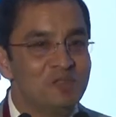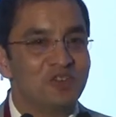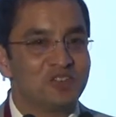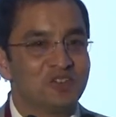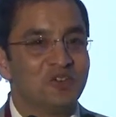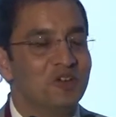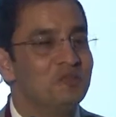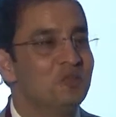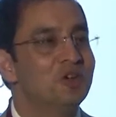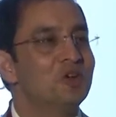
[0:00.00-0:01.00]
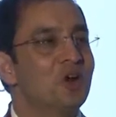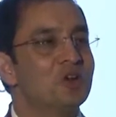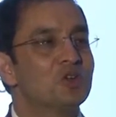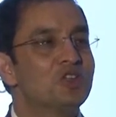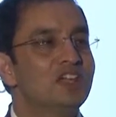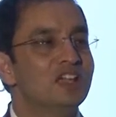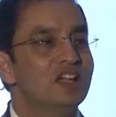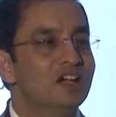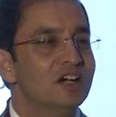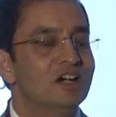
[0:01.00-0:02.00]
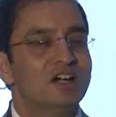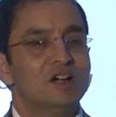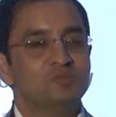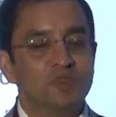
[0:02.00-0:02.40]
First of all, when you talk to the uh,